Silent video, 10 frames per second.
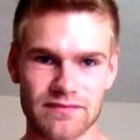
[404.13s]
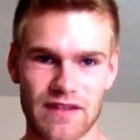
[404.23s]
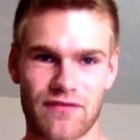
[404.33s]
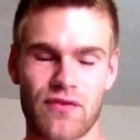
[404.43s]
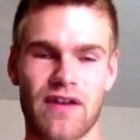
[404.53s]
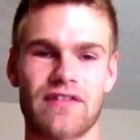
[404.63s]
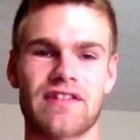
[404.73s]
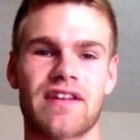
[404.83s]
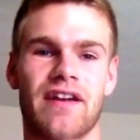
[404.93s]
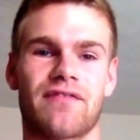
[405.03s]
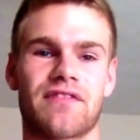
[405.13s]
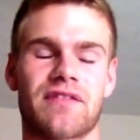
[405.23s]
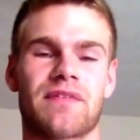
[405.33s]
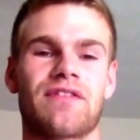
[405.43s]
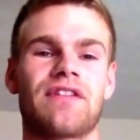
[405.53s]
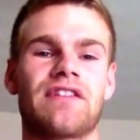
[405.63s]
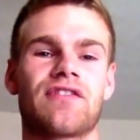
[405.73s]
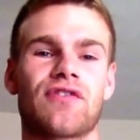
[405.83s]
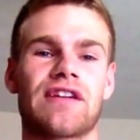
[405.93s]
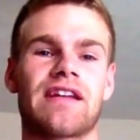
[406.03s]
If you have a desire for something, you need to
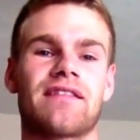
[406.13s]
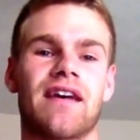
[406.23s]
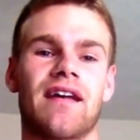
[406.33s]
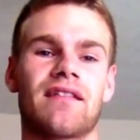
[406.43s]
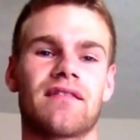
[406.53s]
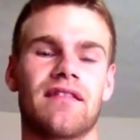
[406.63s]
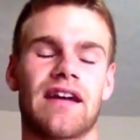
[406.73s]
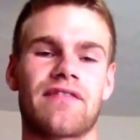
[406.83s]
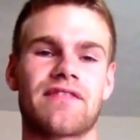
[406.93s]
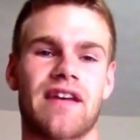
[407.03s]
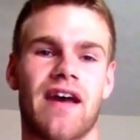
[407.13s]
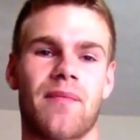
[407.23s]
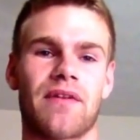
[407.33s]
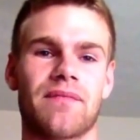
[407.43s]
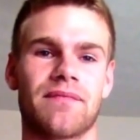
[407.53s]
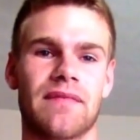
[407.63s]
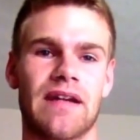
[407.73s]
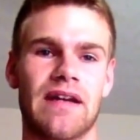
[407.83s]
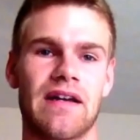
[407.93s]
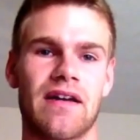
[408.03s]
create that life to happen.
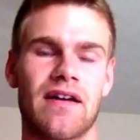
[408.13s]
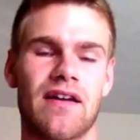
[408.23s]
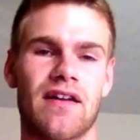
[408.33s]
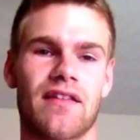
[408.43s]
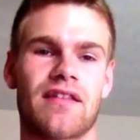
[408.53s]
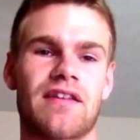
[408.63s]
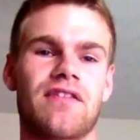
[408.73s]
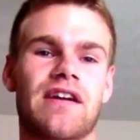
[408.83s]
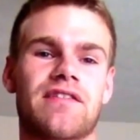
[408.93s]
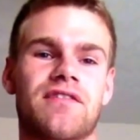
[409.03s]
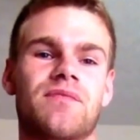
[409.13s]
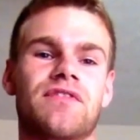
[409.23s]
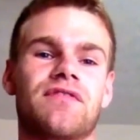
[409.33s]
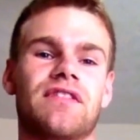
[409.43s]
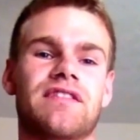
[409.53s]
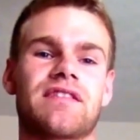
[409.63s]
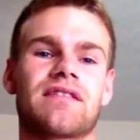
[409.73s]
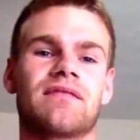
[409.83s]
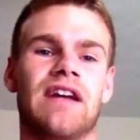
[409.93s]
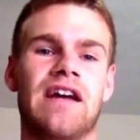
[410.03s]
Thank you guys so much for
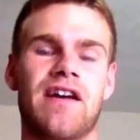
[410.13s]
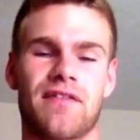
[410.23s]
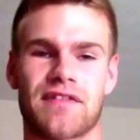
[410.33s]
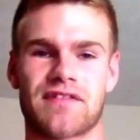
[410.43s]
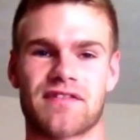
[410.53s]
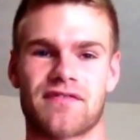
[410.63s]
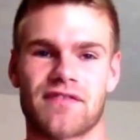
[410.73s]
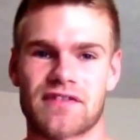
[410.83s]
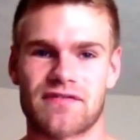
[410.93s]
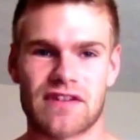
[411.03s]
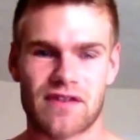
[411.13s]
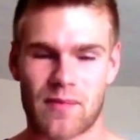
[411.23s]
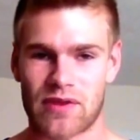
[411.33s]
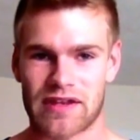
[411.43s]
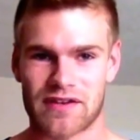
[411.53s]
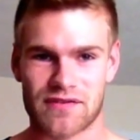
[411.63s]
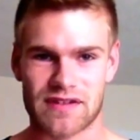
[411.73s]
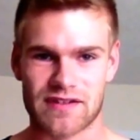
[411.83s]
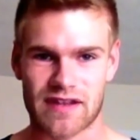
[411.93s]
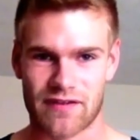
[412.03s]
listening. This is the first video. I plan to do
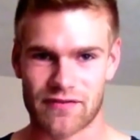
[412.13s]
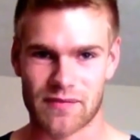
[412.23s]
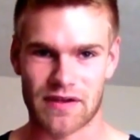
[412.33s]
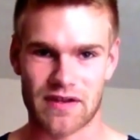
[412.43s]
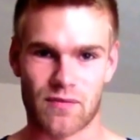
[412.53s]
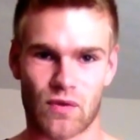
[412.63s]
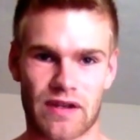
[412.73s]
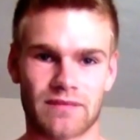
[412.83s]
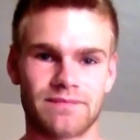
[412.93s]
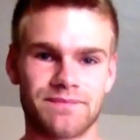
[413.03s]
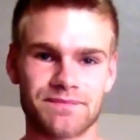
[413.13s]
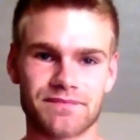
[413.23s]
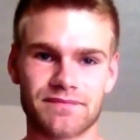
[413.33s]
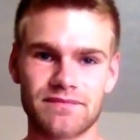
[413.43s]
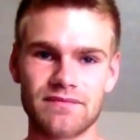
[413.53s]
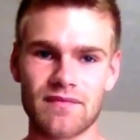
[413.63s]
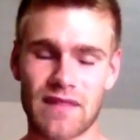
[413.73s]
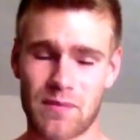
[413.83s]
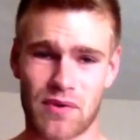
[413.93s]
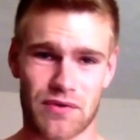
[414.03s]
these every Monday morning
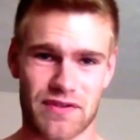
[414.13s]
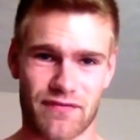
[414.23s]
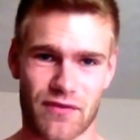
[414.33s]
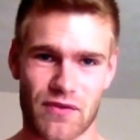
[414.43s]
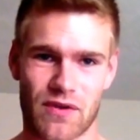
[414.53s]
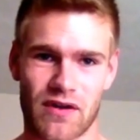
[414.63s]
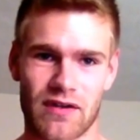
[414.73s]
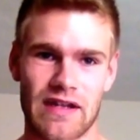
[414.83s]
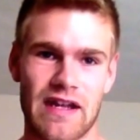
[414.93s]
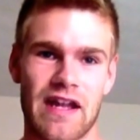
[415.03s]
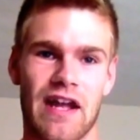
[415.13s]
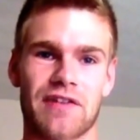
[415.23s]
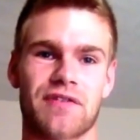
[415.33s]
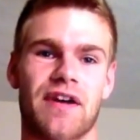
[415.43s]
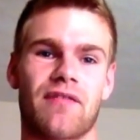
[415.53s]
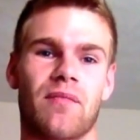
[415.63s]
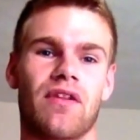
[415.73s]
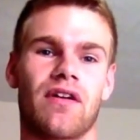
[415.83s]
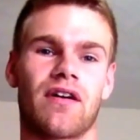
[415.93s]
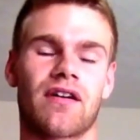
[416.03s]
and post them for you all. I also have a
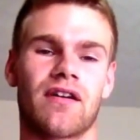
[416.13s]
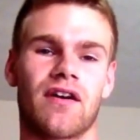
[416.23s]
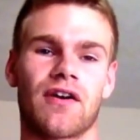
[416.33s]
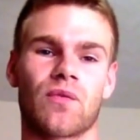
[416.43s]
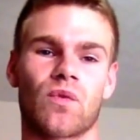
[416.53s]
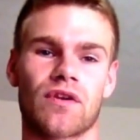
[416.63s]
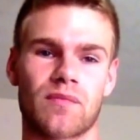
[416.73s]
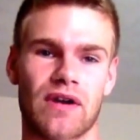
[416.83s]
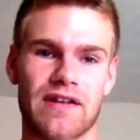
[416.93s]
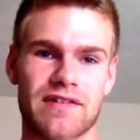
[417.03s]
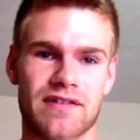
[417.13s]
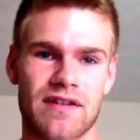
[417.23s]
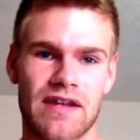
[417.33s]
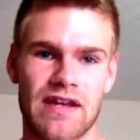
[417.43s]
blog on WordPress.